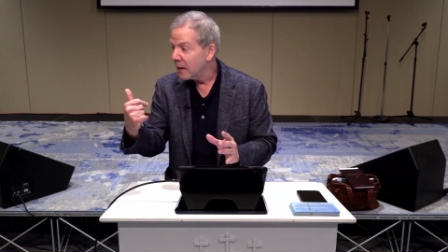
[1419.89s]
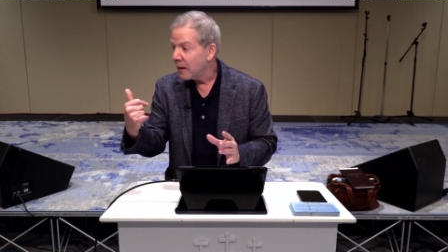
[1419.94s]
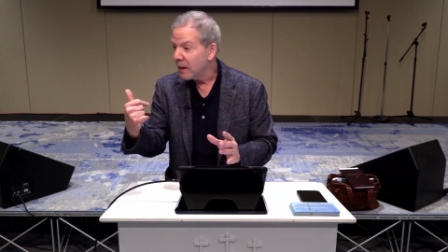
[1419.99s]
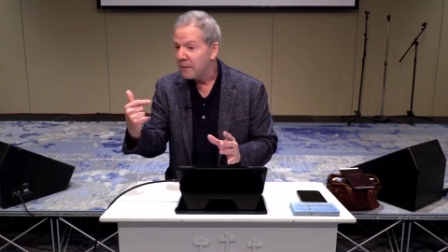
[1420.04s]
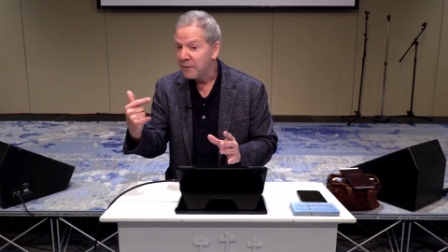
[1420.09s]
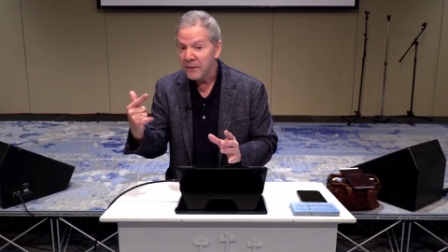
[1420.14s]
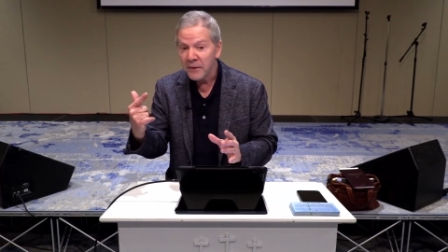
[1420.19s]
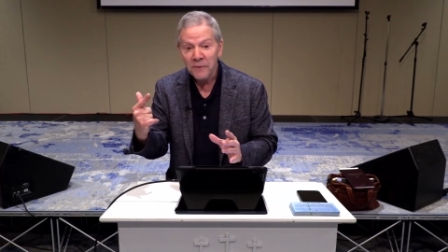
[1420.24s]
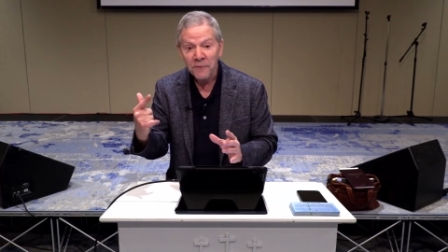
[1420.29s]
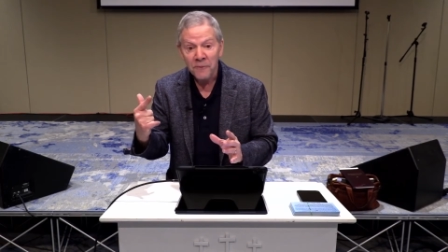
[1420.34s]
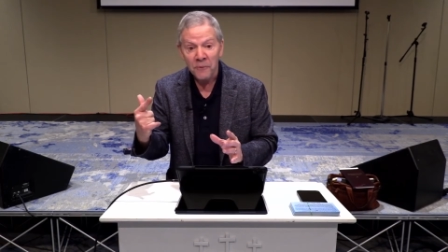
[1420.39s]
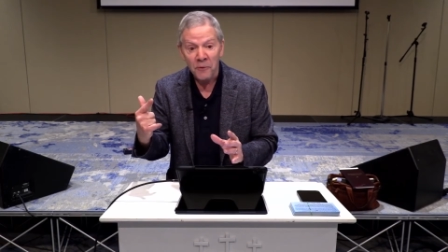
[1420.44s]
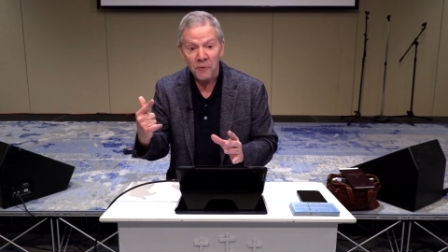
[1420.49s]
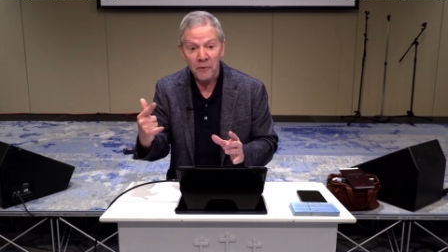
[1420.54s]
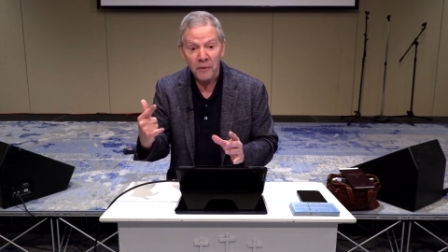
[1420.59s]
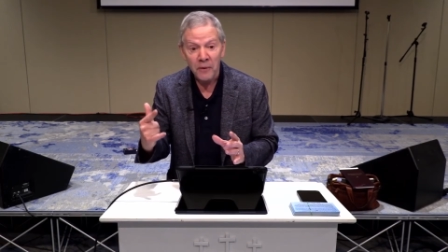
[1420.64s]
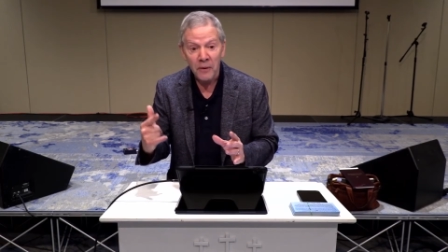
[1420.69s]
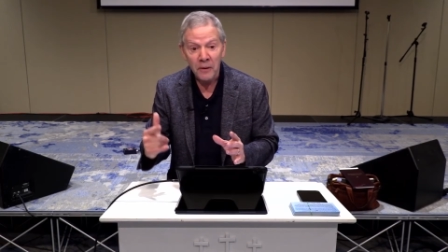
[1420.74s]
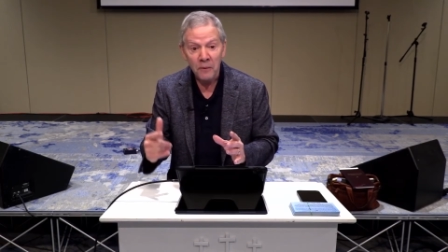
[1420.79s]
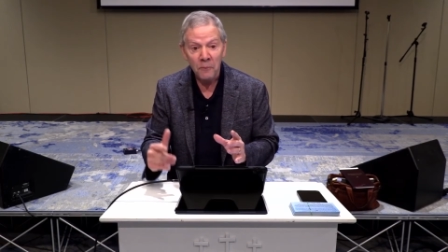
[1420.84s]
And
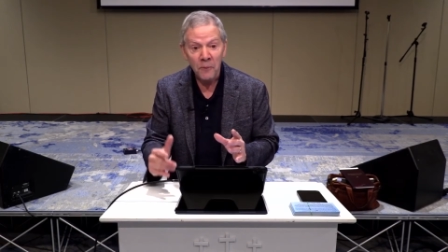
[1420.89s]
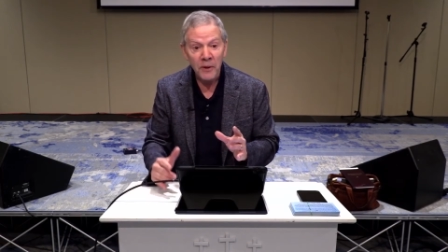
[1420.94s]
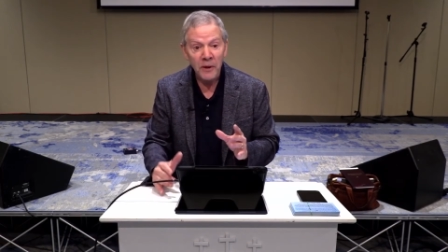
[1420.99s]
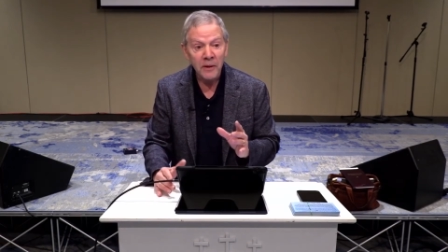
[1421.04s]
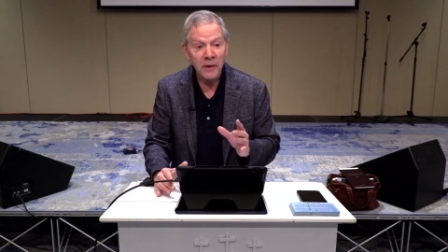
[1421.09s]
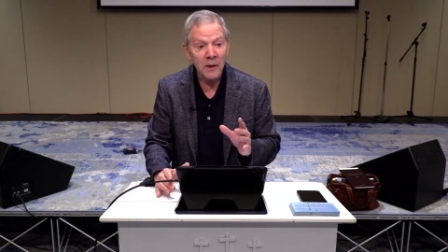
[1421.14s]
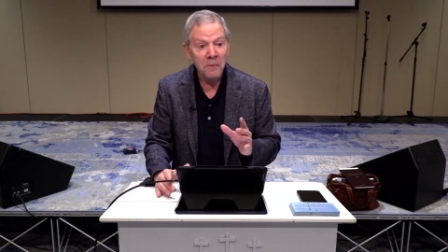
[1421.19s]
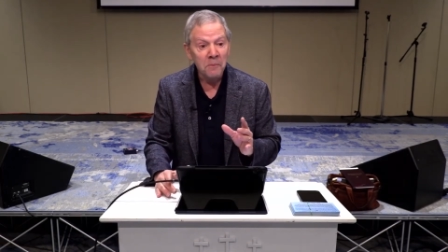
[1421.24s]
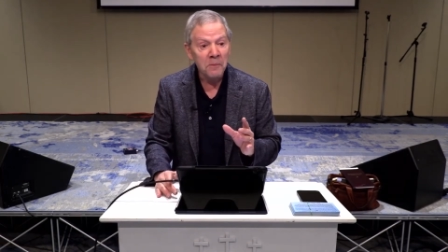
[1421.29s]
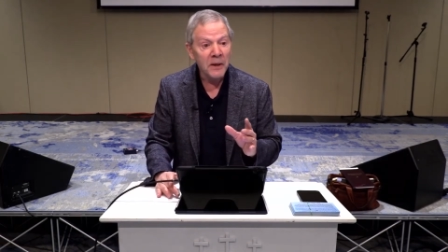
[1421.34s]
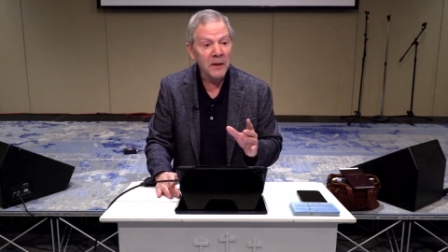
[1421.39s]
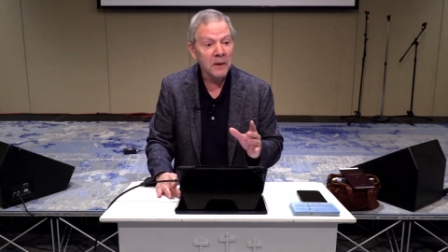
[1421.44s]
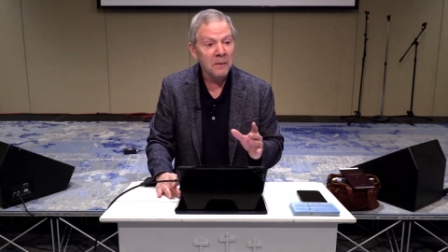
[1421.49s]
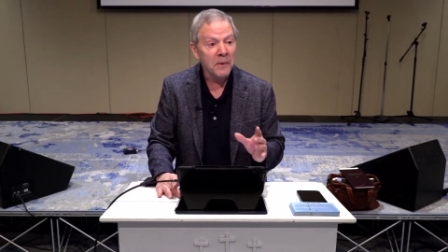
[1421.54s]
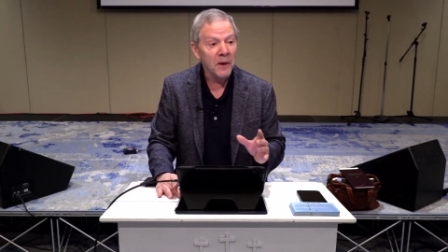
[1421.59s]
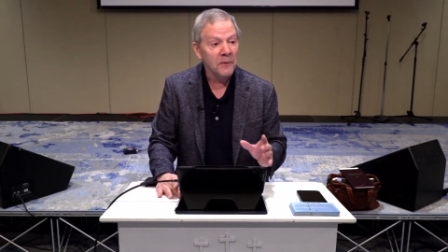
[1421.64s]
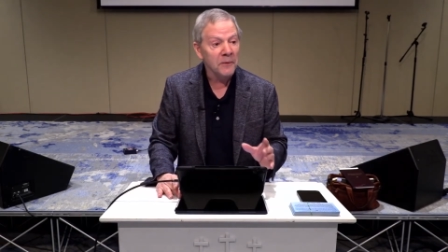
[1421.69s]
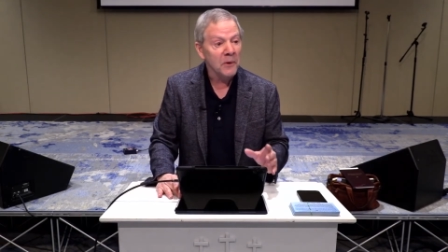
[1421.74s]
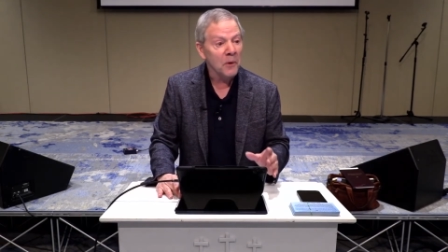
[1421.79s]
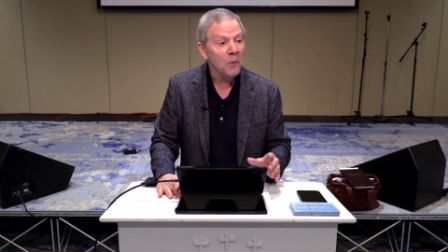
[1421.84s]
therefore, what does that mean
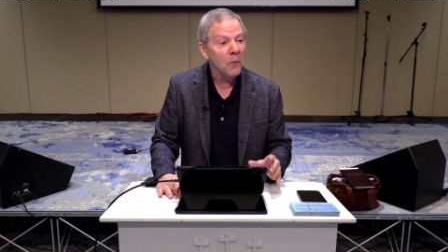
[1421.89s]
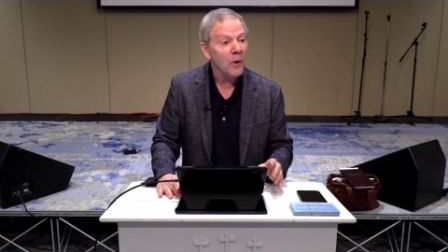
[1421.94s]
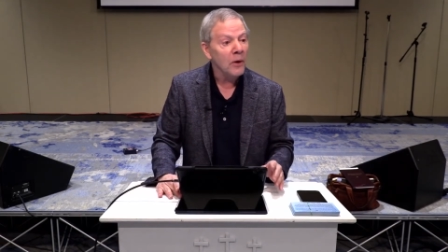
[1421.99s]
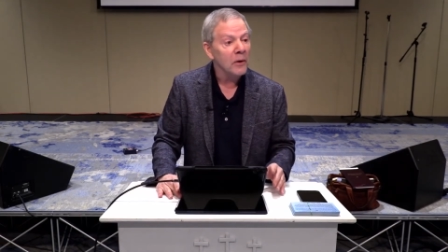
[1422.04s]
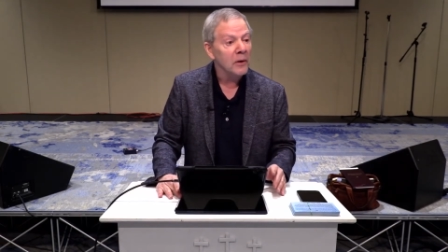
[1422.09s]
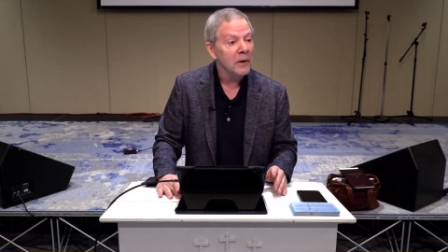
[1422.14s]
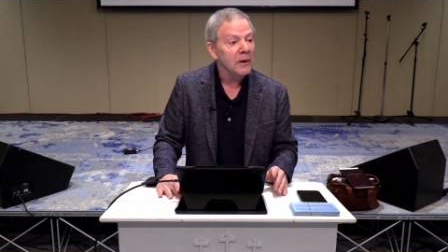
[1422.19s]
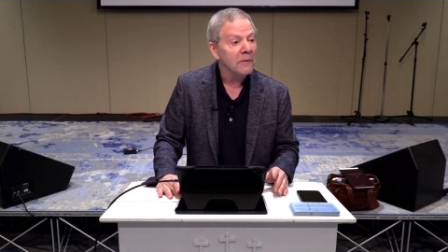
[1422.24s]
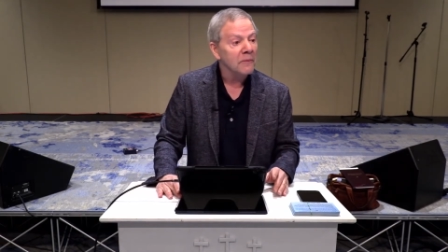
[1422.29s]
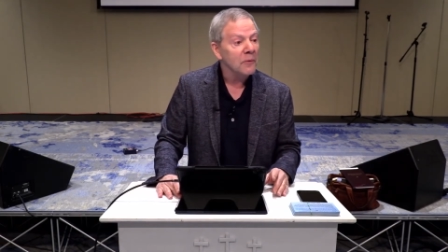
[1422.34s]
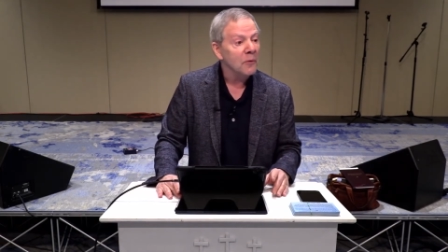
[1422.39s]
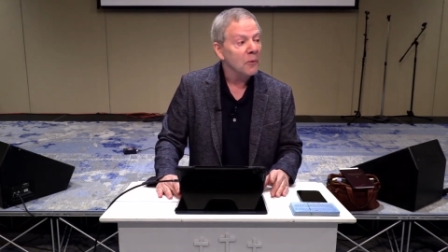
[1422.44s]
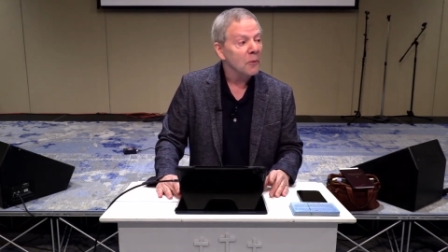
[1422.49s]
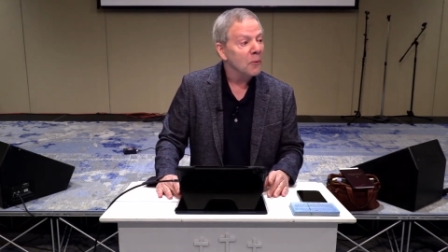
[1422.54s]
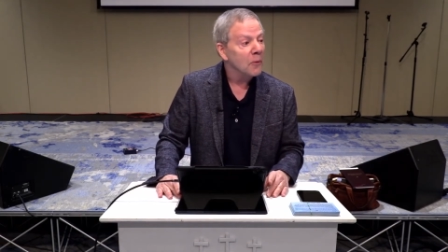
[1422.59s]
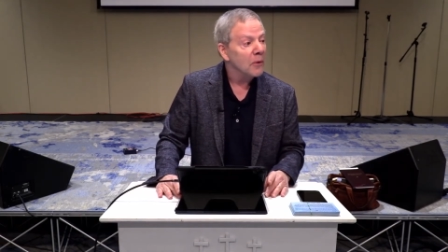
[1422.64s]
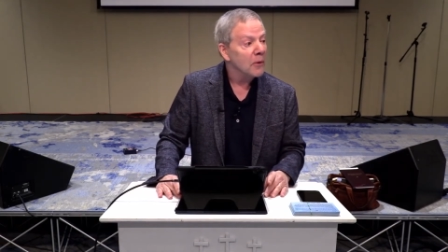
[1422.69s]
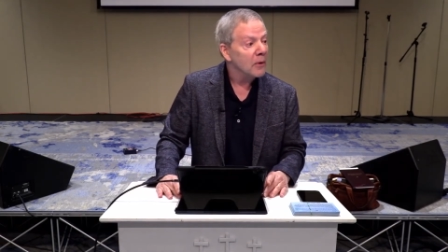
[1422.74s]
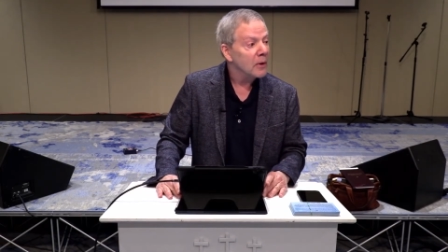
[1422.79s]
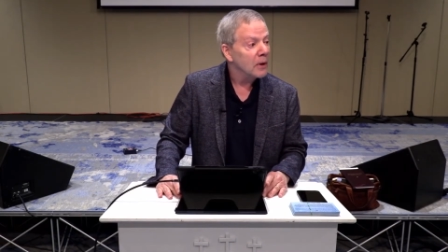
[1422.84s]
about the quality of her
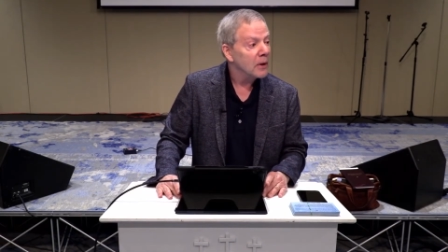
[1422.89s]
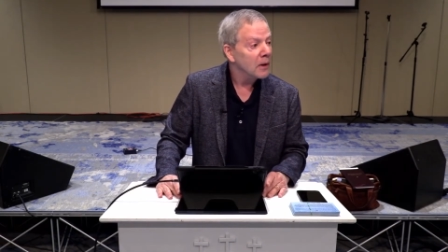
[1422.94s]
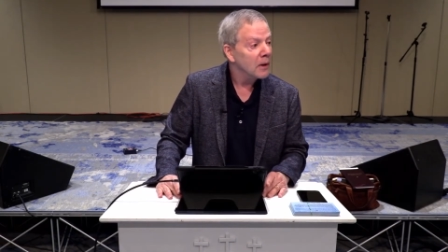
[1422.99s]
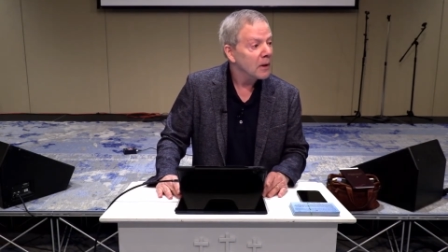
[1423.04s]
work?